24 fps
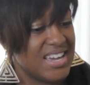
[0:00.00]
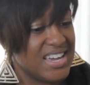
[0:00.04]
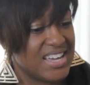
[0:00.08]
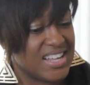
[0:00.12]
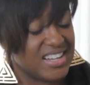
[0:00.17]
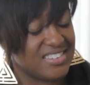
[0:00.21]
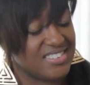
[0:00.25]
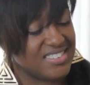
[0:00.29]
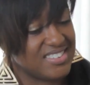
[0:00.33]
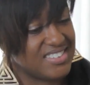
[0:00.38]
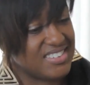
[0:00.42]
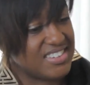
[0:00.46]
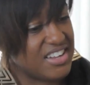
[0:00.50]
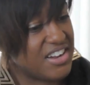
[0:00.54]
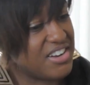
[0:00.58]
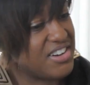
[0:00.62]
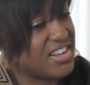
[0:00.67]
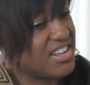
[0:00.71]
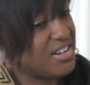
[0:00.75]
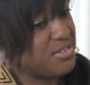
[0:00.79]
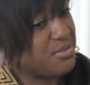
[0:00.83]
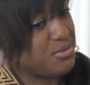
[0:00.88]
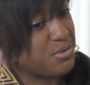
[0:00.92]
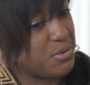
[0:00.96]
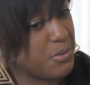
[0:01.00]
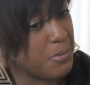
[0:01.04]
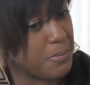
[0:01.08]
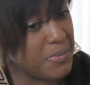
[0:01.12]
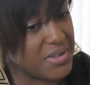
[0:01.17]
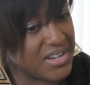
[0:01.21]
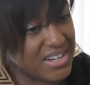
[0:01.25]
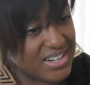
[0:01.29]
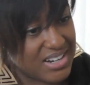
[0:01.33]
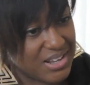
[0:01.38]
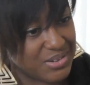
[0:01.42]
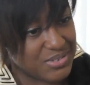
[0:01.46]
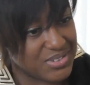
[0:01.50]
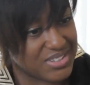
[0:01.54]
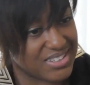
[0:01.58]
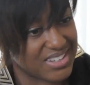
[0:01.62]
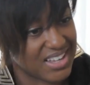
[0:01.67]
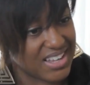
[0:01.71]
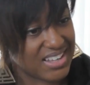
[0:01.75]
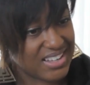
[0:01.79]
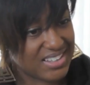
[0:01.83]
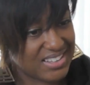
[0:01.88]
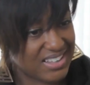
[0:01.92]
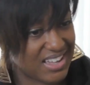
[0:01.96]
And I just stared at it for a minute, and I was
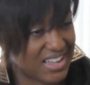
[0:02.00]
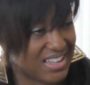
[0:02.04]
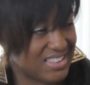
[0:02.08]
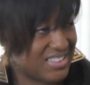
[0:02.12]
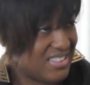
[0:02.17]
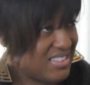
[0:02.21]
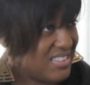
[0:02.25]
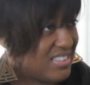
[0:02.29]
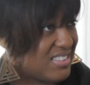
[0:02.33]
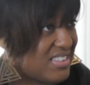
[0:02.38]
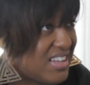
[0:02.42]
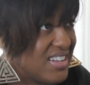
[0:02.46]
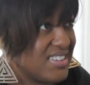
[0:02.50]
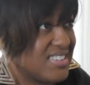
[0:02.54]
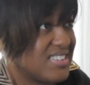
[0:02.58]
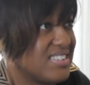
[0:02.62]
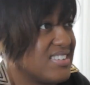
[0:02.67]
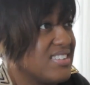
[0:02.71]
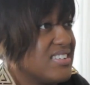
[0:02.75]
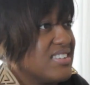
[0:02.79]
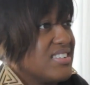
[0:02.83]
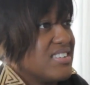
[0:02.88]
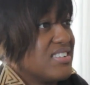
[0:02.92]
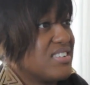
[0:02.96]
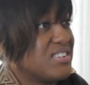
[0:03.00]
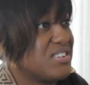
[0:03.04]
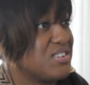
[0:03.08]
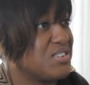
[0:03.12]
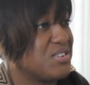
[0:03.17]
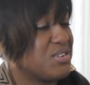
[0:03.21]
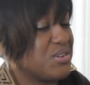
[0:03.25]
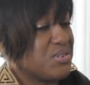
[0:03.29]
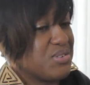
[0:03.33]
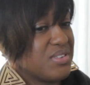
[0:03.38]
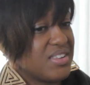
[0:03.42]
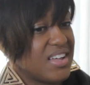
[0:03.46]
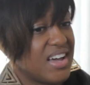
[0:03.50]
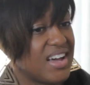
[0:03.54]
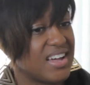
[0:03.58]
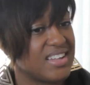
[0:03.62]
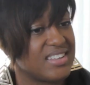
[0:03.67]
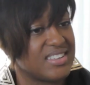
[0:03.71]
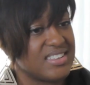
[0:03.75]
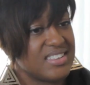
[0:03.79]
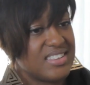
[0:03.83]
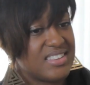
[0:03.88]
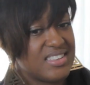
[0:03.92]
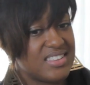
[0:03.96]
like, that's it. You know,
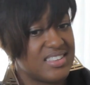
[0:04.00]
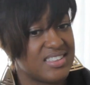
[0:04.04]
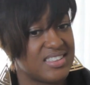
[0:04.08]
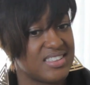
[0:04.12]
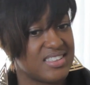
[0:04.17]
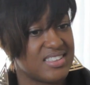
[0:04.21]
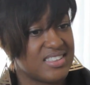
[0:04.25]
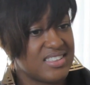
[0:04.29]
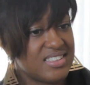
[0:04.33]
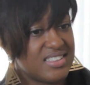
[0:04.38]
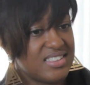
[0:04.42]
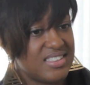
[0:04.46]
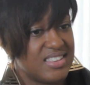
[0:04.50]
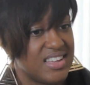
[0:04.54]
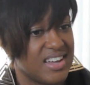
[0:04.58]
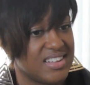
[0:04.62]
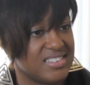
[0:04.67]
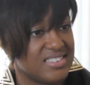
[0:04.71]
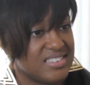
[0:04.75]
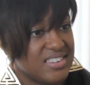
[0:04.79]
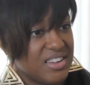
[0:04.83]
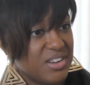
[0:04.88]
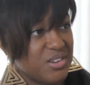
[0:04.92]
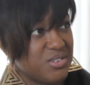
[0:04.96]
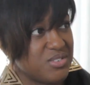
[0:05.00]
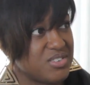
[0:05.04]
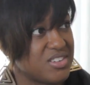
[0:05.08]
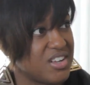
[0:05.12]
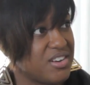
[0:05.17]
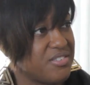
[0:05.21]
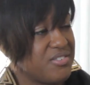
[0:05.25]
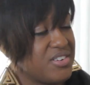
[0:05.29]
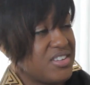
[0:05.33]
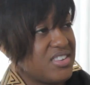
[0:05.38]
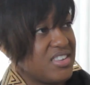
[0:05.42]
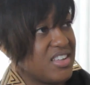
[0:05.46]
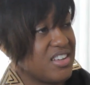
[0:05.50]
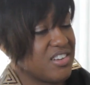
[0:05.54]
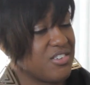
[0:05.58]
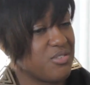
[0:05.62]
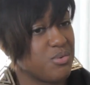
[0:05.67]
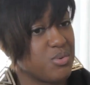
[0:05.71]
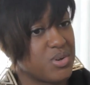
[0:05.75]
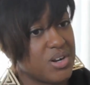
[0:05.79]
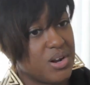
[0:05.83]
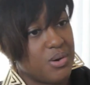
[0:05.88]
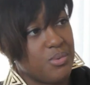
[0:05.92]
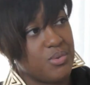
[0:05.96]
that tells everything
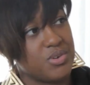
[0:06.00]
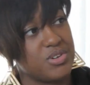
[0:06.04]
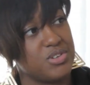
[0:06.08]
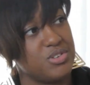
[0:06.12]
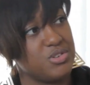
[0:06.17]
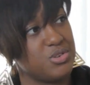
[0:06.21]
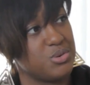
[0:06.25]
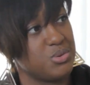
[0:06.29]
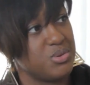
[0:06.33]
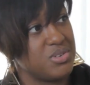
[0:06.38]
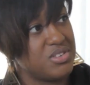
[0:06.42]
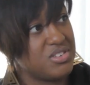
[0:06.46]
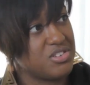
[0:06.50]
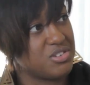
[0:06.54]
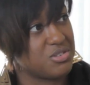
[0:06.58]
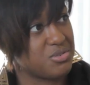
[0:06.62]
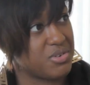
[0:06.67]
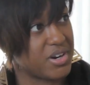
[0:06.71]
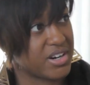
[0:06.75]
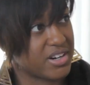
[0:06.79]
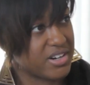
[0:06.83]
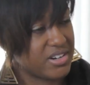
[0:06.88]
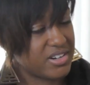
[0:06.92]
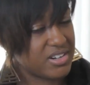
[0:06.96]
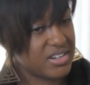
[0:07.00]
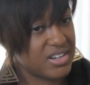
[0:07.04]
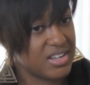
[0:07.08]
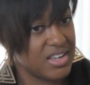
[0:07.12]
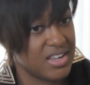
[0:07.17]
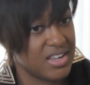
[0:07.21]
of what I want to do with this record.